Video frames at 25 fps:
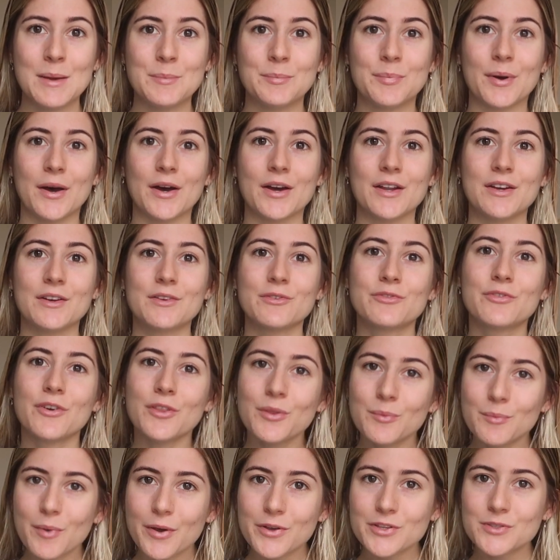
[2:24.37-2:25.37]
but for
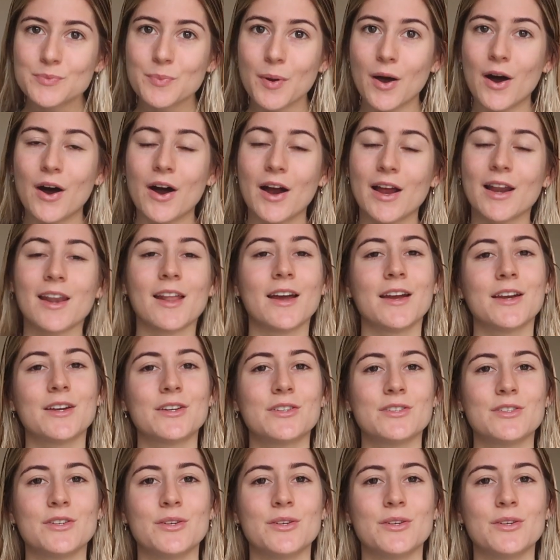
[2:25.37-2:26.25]
the most part I like